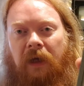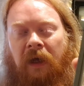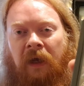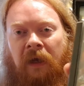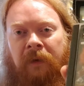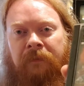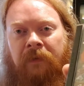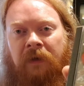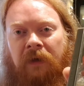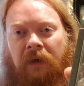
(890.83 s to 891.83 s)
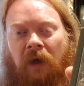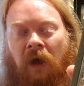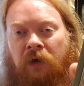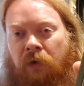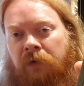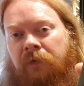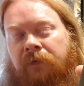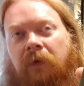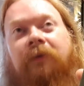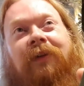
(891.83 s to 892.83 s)
I could
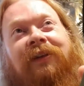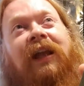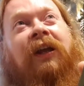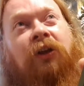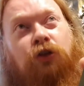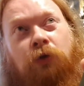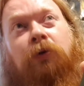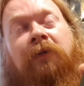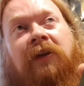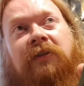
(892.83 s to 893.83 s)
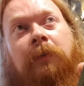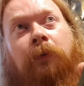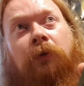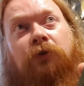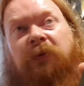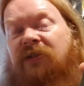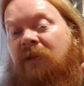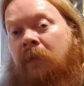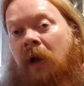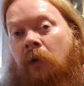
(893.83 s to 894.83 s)
have, and I should have actually put
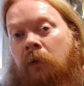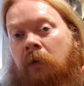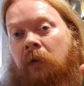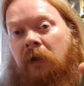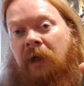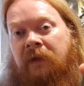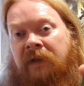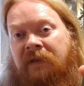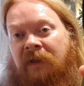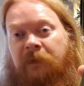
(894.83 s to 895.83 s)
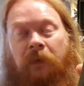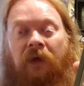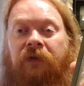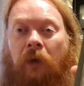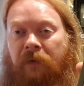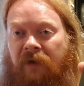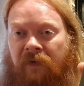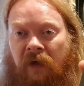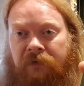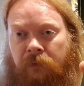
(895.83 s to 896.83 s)
Twisted Metal in this list, but I don't have
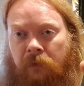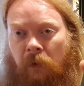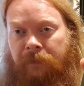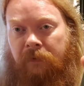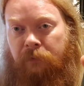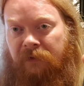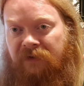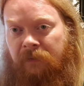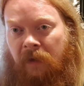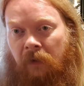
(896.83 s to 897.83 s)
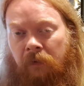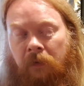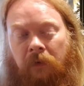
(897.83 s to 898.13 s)
an actual copy of Twisted Metal.